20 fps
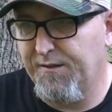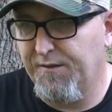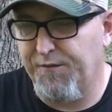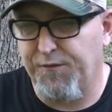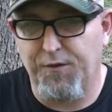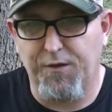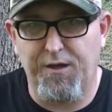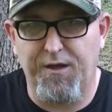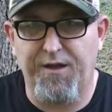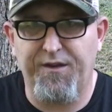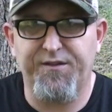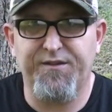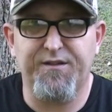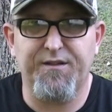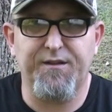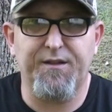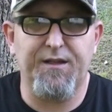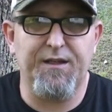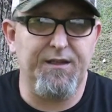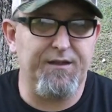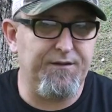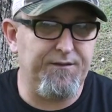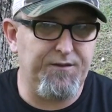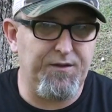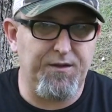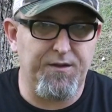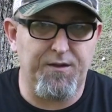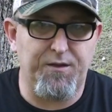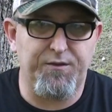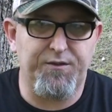for us to give,
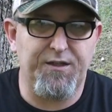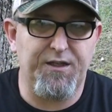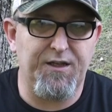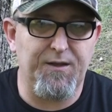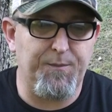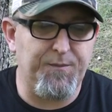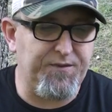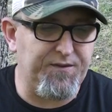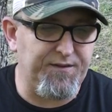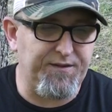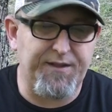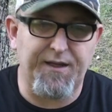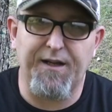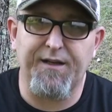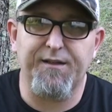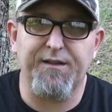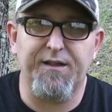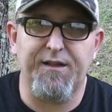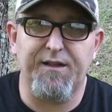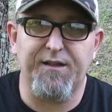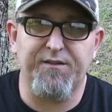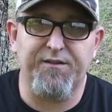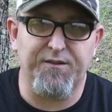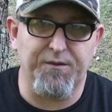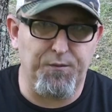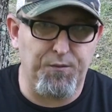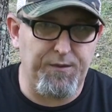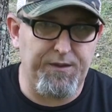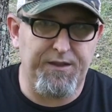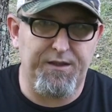you know, tips and techniques
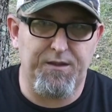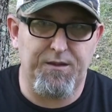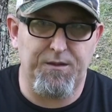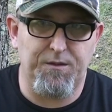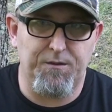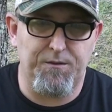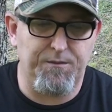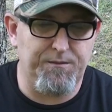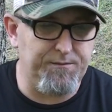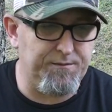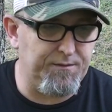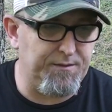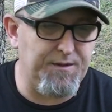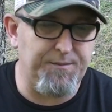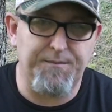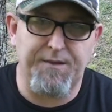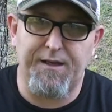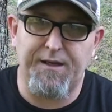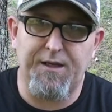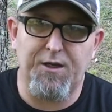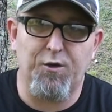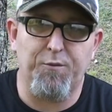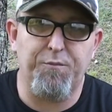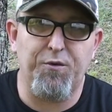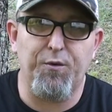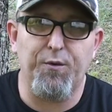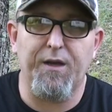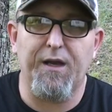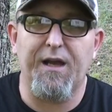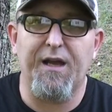that we do that may help
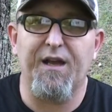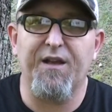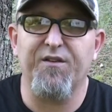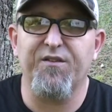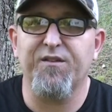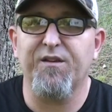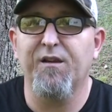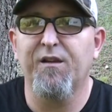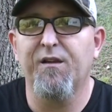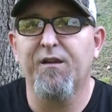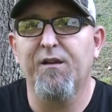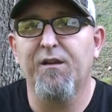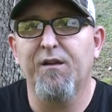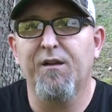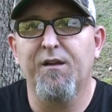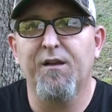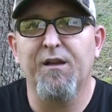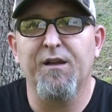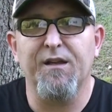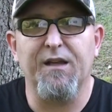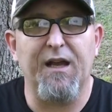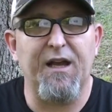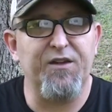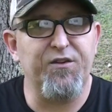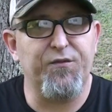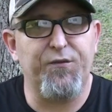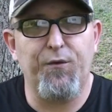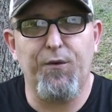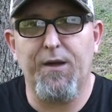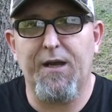you guys.
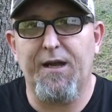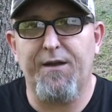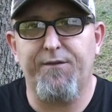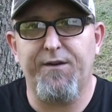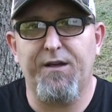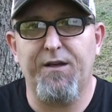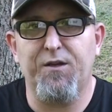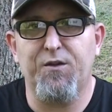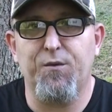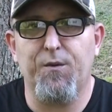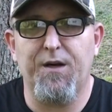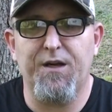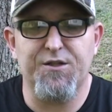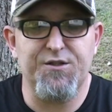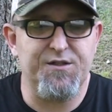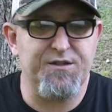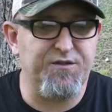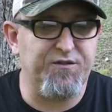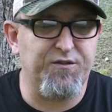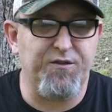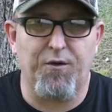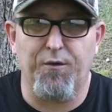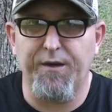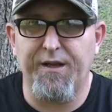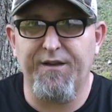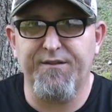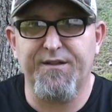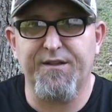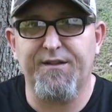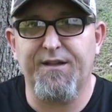Guys, if you have any questions, don't
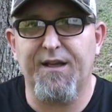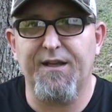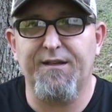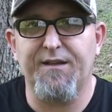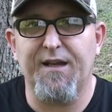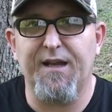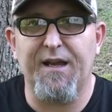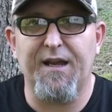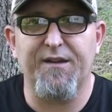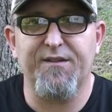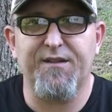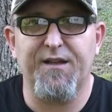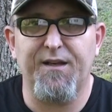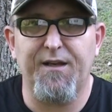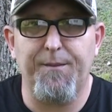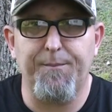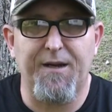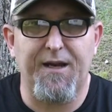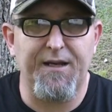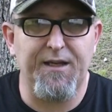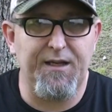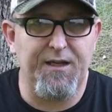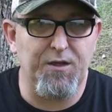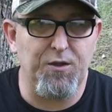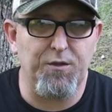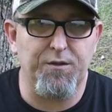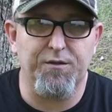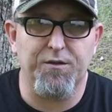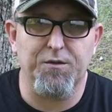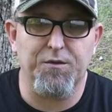hesitate to ask anybody
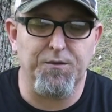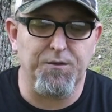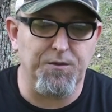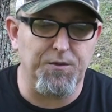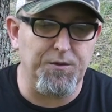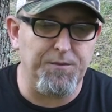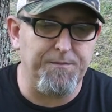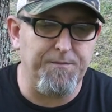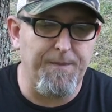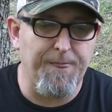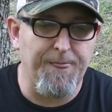here in the group.